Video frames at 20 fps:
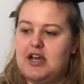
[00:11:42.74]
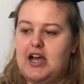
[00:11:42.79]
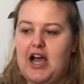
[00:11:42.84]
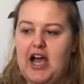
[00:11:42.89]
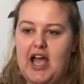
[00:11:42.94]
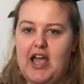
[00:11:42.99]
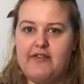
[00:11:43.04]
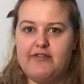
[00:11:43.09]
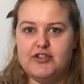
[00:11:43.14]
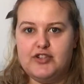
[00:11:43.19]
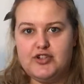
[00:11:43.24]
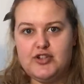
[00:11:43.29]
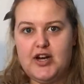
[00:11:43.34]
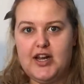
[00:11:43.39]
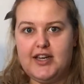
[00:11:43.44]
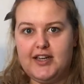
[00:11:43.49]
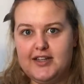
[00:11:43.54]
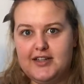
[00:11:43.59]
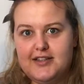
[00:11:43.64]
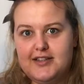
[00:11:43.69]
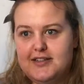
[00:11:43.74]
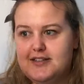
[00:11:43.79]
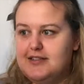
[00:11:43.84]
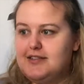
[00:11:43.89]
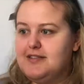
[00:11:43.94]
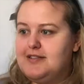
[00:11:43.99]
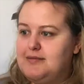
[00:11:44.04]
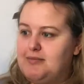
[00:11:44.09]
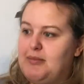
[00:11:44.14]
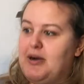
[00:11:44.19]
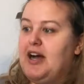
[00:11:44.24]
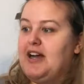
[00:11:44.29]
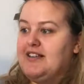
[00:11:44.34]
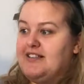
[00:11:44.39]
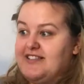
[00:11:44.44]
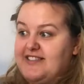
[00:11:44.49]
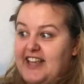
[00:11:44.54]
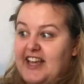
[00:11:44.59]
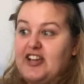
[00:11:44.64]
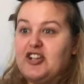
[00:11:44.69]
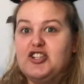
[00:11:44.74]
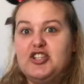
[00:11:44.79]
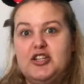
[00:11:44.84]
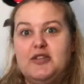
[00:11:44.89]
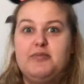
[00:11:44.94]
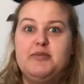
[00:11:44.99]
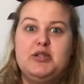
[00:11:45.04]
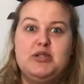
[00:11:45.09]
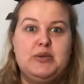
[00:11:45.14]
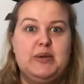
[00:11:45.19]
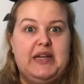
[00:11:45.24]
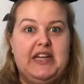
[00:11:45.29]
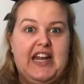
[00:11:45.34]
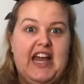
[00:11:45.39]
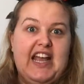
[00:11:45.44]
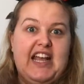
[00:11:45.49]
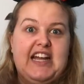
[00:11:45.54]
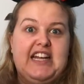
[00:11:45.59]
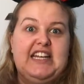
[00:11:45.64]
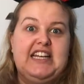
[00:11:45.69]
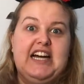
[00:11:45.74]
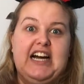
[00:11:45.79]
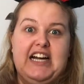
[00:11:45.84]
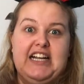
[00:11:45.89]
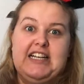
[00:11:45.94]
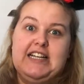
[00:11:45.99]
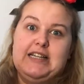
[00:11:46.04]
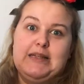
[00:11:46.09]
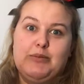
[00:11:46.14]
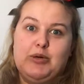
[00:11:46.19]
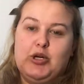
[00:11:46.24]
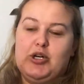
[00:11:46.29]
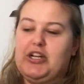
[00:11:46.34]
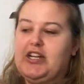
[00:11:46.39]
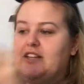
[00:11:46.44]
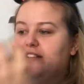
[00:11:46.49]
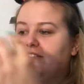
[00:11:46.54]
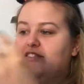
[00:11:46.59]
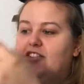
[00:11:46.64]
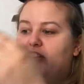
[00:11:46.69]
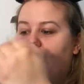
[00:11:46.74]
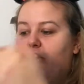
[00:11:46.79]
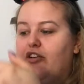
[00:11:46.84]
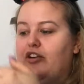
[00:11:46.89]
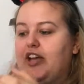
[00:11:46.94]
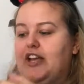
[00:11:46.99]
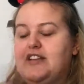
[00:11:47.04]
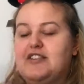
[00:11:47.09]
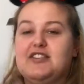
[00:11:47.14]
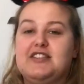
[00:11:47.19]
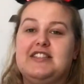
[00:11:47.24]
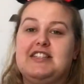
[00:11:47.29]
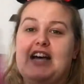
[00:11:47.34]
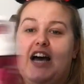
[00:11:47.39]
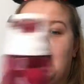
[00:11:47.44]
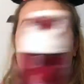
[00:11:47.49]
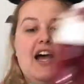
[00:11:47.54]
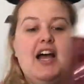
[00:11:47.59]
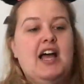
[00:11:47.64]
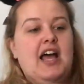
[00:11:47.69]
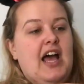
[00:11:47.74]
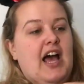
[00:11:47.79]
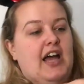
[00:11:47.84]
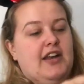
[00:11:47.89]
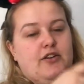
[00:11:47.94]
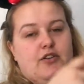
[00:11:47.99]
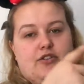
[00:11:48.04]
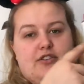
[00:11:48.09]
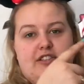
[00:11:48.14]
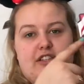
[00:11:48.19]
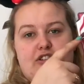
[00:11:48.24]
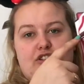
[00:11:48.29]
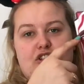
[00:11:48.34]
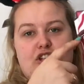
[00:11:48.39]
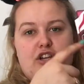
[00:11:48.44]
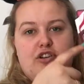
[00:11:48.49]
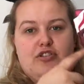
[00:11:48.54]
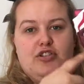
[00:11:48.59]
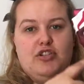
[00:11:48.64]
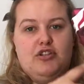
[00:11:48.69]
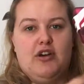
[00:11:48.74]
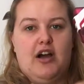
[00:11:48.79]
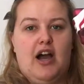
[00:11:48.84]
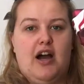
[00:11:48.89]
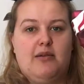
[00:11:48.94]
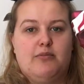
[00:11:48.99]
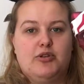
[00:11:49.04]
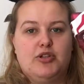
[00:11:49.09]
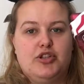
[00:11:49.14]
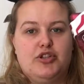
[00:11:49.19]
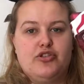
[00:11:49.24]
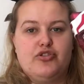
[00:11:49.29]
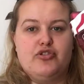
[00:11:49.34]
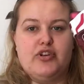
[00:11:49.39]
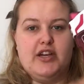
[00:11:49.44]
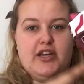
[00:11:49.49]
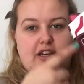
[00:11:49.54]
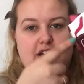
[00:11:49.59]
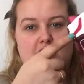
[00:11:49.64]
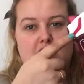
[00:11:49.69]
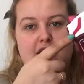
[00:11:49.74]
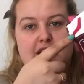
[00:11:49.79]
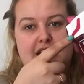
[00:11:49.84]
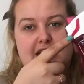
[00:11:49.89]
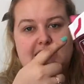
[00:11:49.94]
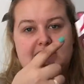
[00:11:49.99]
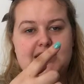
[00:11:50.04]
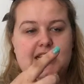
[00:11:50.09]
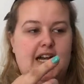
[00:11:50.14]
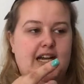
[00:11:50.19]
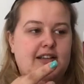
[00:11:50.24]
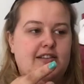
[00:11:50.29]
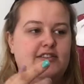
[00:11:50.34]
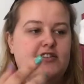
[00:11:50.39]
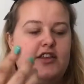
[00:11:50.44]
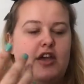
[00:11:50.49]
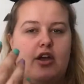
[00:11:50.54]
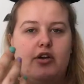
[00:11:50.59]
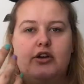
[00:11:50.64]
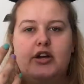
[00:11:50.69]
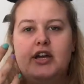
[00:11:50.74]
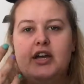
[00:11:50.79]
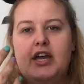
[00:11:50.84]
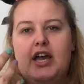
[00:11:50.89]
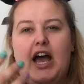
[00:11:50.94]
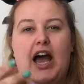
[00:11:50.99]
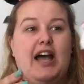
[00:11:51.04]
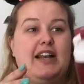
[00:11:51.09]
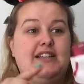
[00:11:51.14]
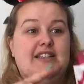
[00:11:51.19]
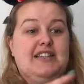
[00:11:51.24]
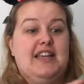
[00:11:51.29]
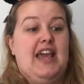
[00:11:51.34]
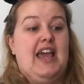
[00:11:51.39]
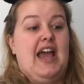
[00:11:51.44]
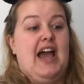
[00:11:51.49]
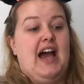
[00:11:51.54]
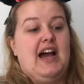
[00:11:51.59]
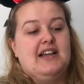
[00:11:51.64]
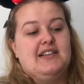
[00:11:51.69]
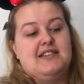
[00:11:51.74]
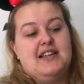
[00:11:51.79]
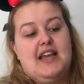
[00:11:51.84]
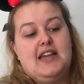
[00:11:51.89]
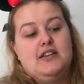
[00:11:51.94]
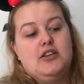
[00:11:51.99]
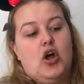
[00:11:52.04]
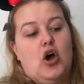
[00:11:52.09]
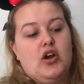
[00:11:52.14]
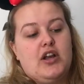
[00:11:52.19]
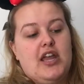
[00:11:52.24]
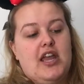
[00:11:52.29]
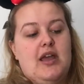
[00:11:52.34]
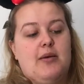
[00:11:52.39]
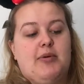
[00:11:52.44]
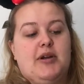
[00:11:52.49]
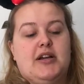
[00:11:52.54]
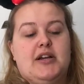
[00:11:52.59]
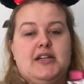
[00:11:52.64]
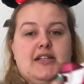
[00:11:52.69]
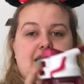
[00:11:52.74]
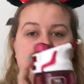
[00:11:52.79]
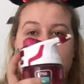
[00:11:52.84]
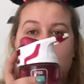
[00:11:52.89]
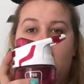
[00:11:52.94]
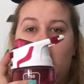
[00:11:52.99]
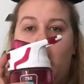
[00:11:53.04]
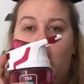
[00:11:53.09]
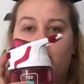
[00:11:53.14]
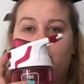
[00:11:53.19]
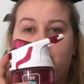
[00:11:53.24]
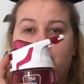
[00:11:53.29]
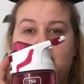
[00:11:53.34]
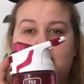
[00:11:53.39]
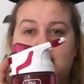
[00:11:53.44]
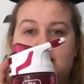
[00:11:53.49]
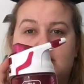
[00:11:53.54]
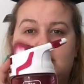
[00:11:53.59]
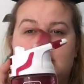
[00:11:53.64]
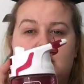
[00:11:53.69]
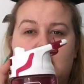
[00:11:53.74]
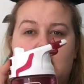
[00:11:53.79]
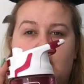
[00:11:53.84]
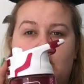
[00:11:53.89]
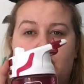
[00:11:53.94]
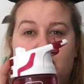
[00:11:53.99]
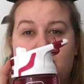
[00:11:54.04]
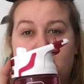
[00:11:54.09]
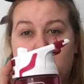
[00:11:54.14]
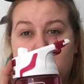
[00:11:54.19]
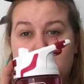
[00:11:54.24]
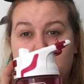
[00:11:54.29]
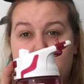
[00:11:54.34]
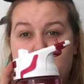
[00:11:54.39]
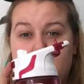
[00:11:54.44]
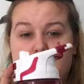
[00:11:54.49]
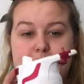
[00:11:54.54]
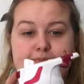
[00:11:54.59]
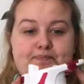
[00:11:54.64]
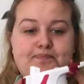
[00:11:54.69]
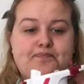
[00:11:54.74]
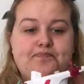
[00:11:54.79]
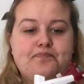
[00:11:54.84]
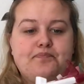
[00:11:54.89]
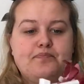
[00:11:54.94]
I haven't drank my section between 8 and 9 in the morning, so it does that. And it also shows you how much you drink on that side. So, and it has a lock here because it opens with a push button.